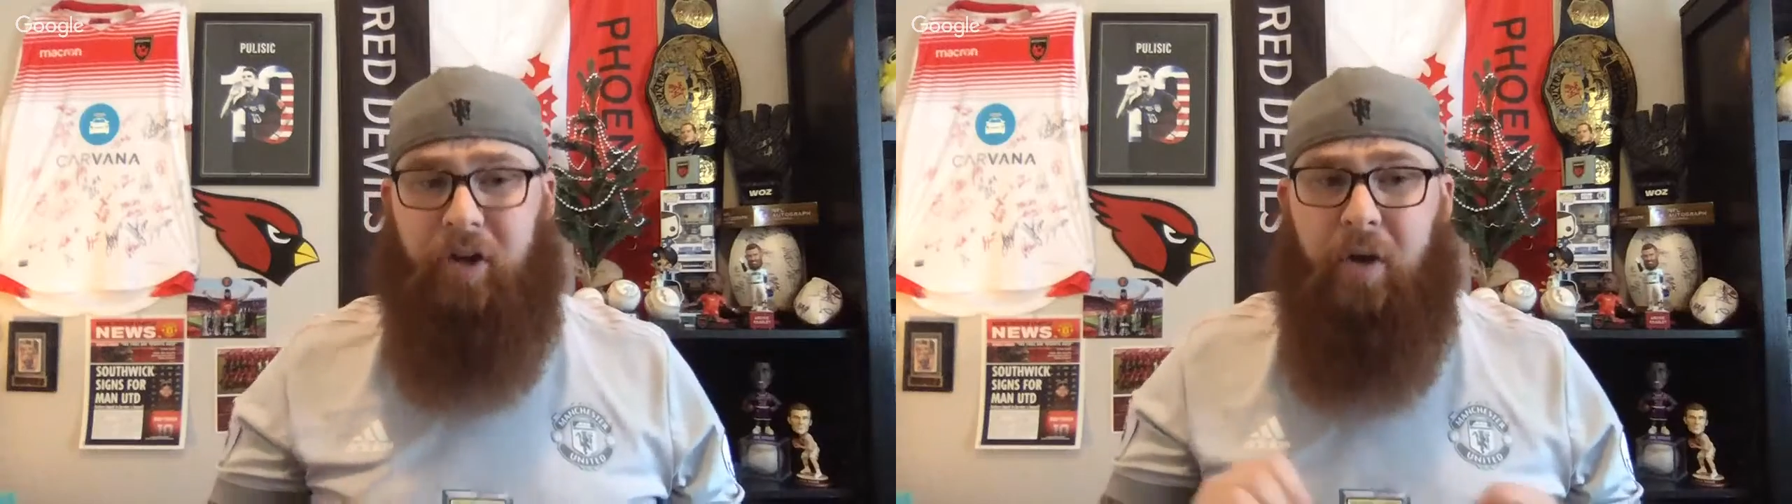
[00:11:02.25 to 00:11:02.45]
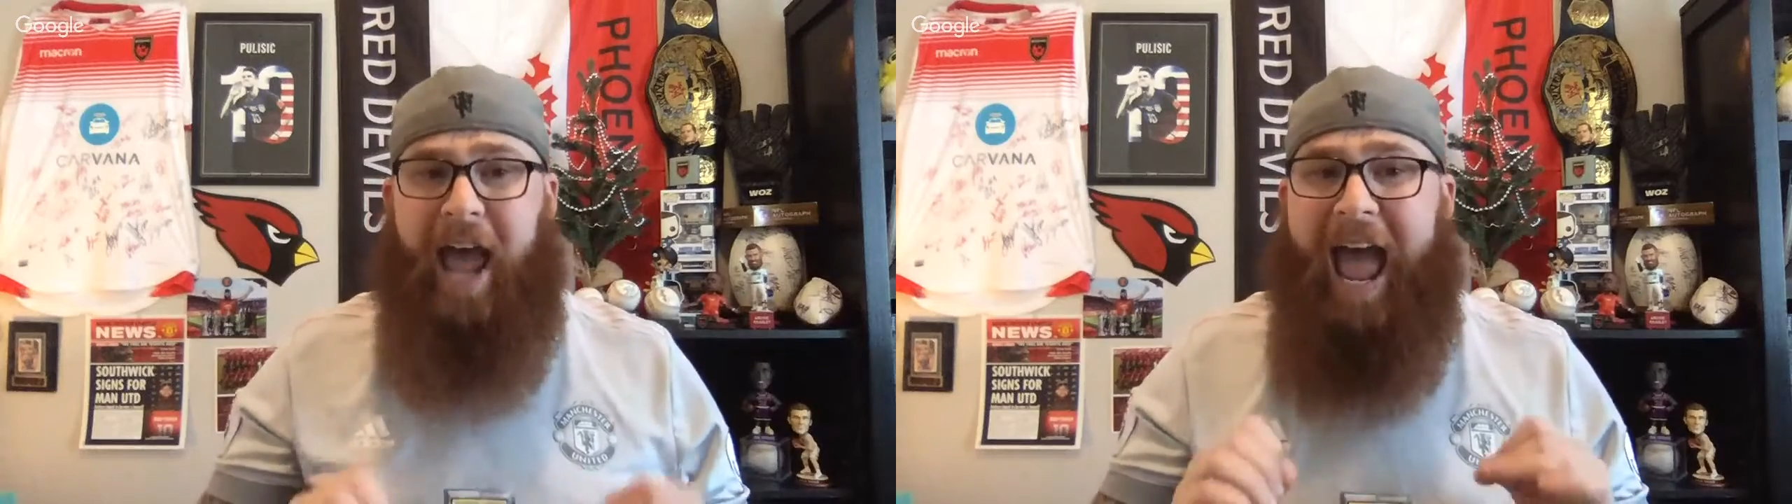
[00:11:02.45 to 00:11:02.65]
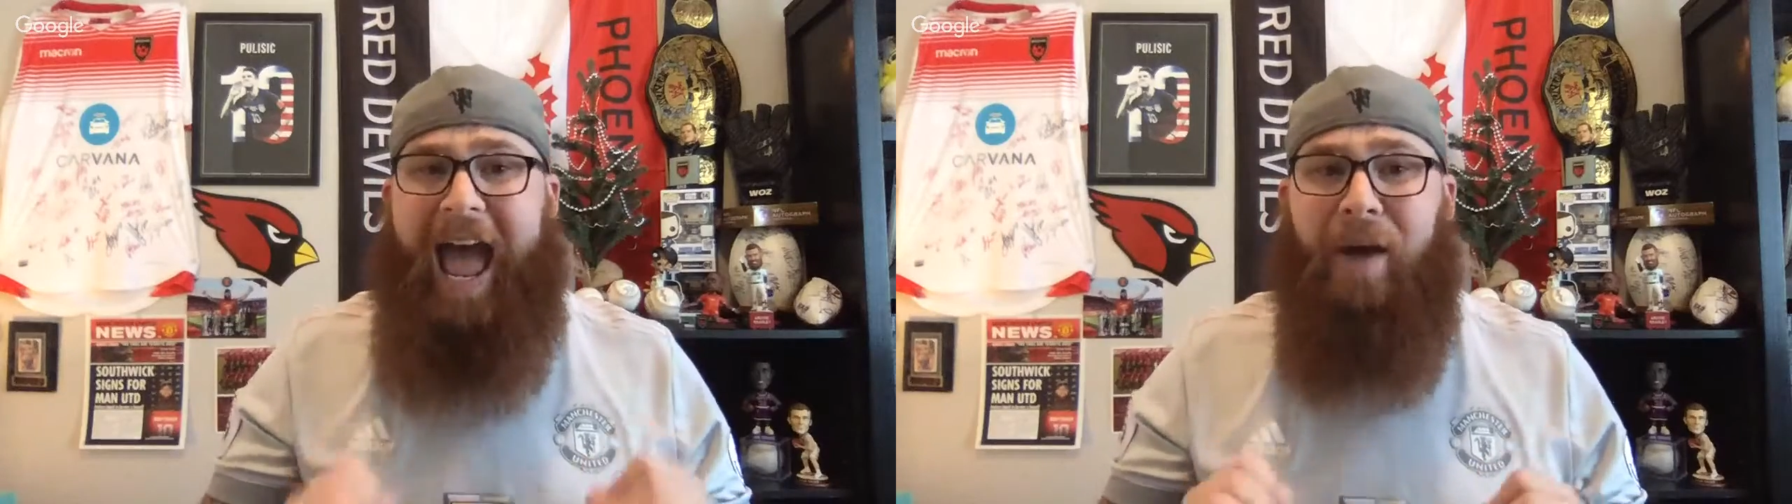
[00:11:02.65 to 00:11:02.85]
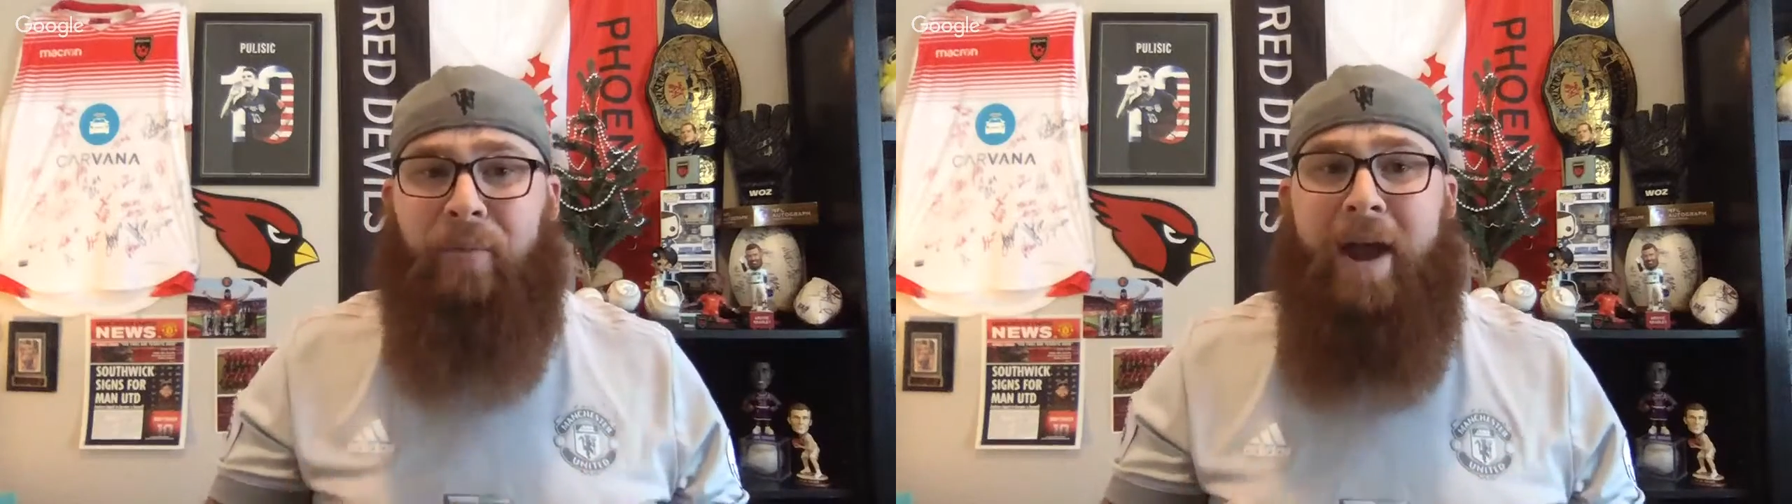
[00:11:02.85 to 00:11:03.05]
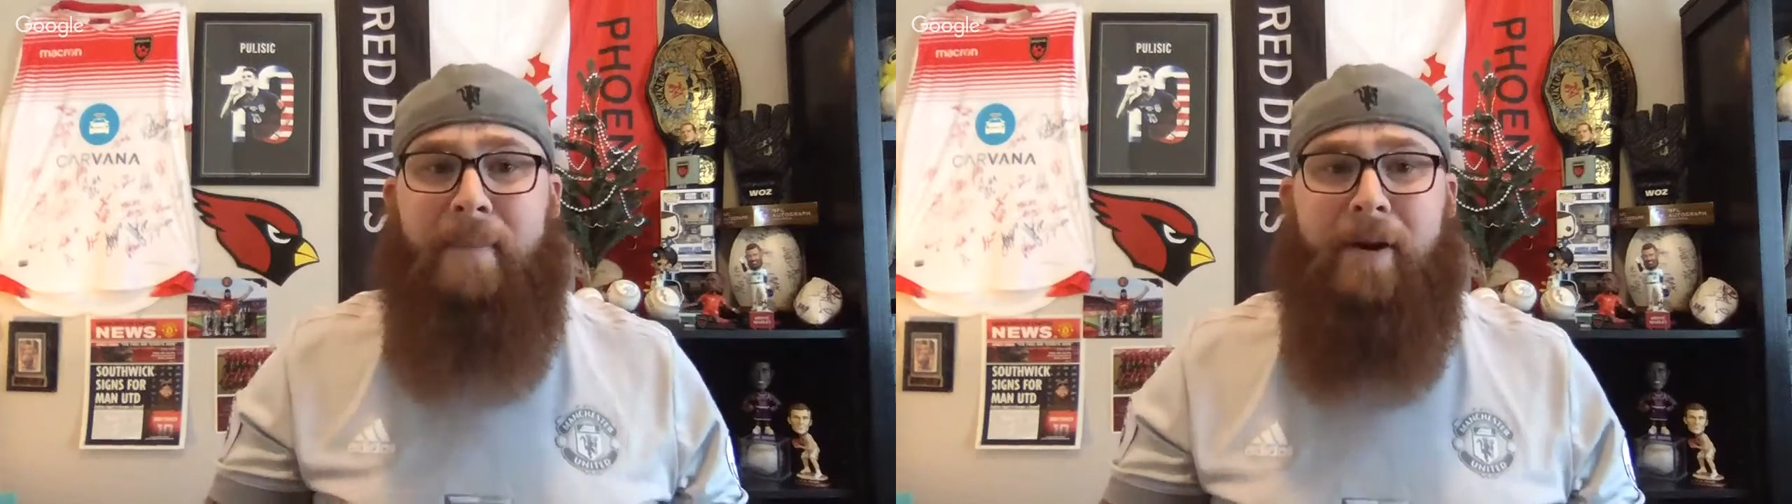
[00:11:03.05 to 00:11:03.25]
Go to
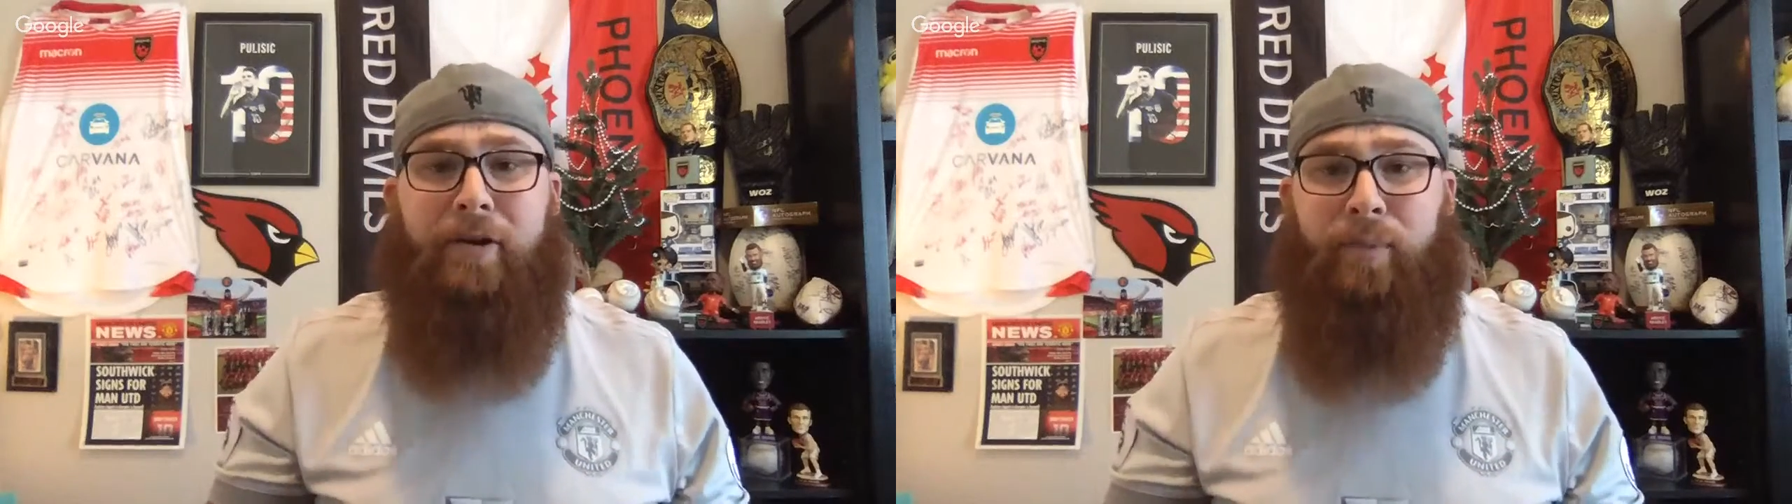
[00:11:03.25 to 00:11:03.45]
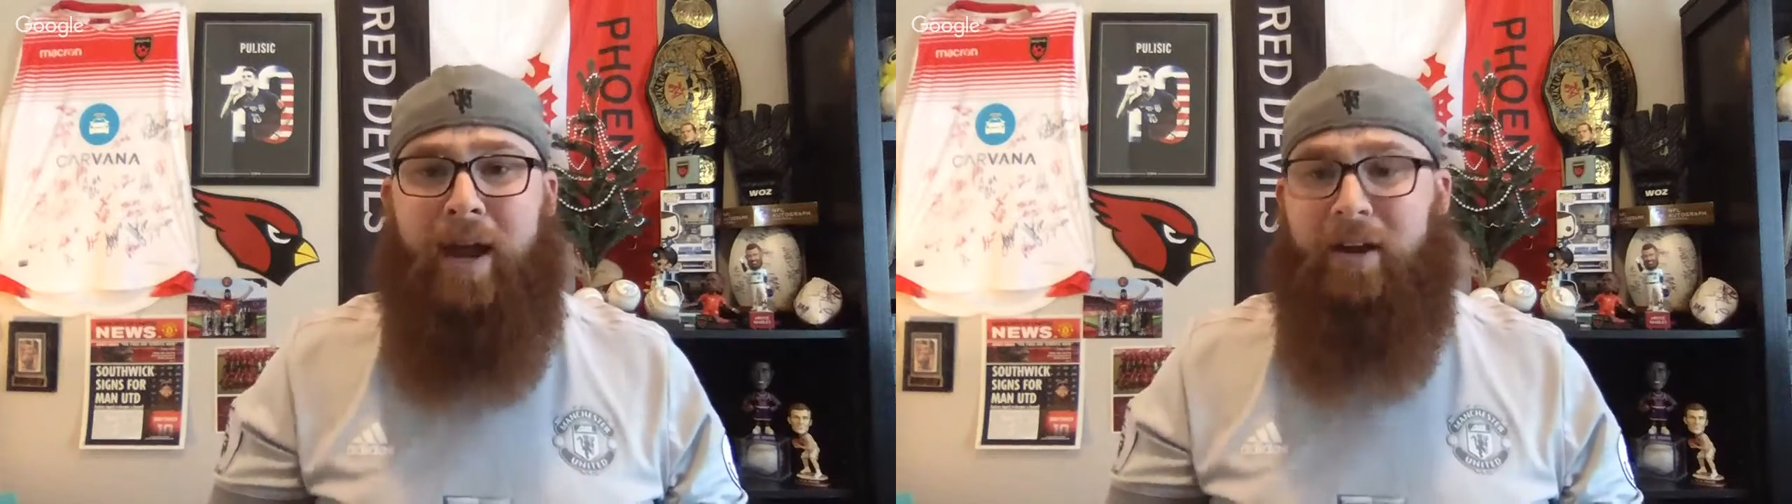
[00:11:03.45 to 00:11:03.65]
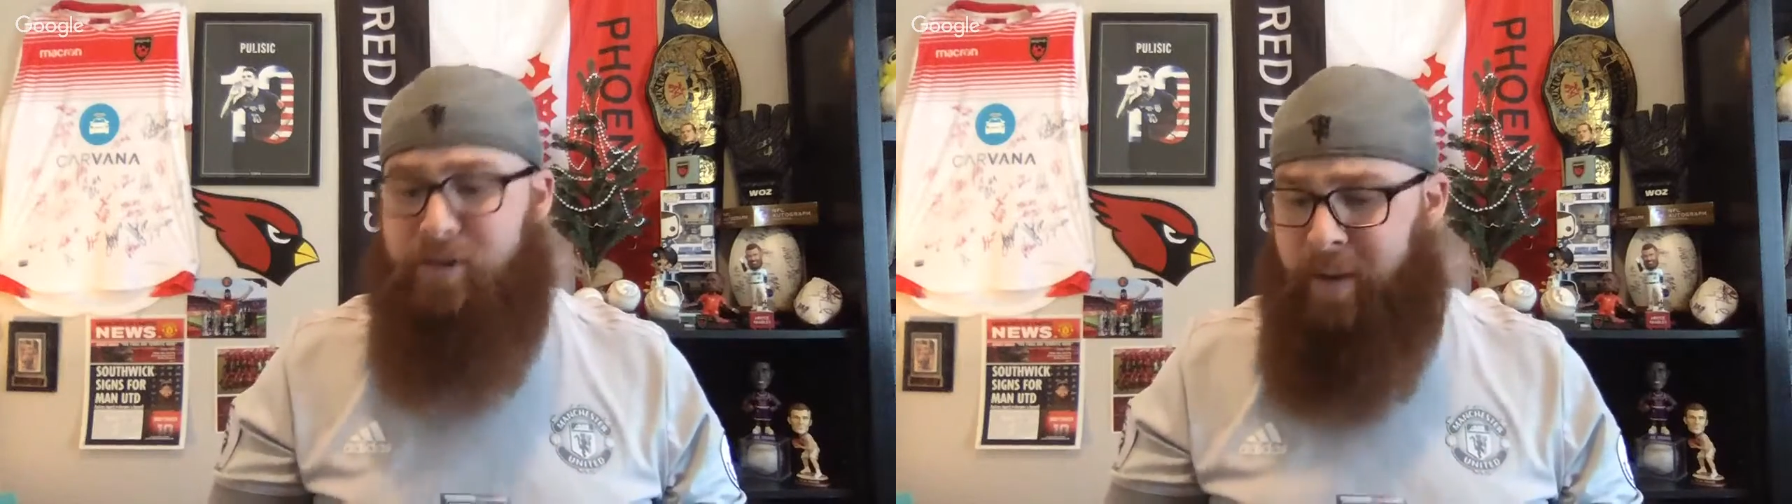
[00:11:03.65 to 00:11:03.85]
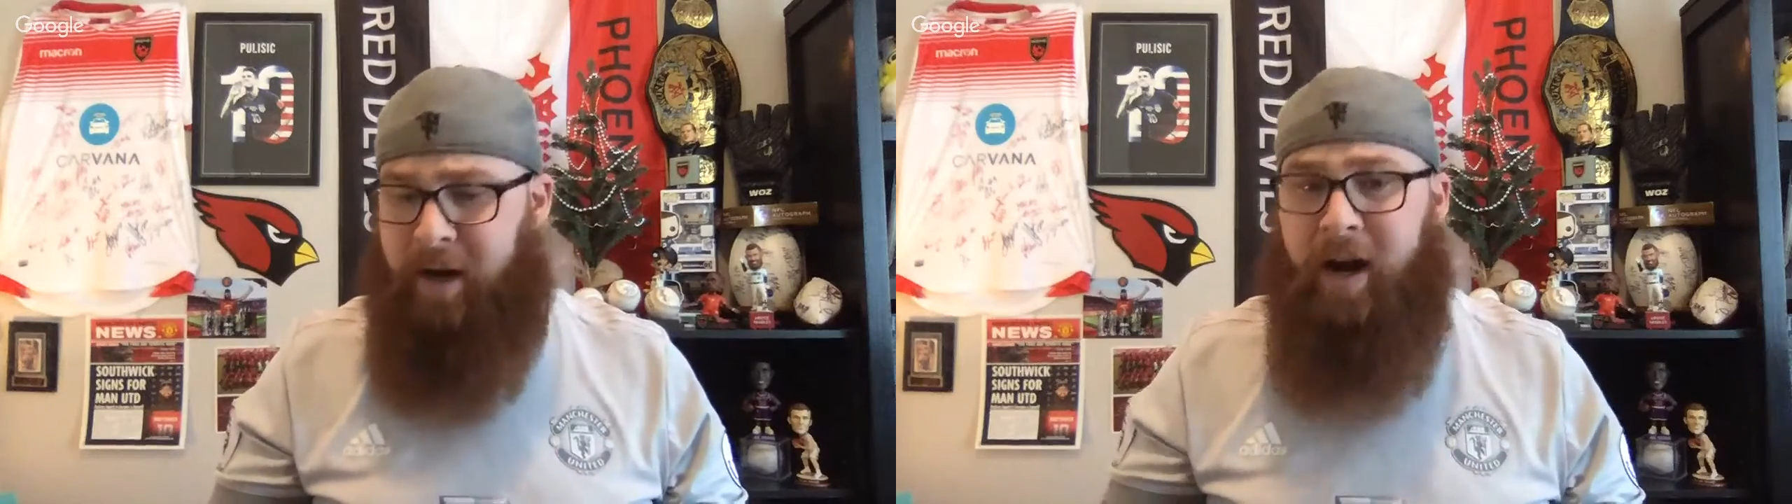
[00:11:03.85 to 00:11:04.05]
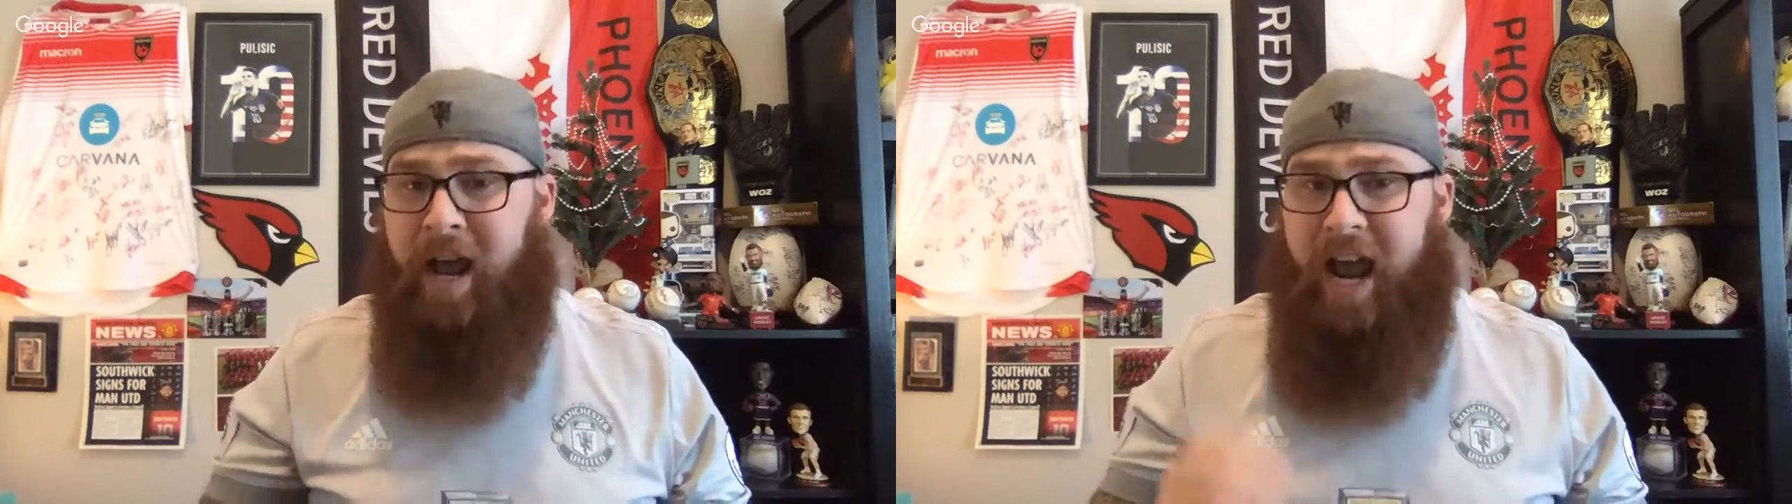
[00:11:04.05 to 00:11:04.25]
@RedBeardedRed on Twitter.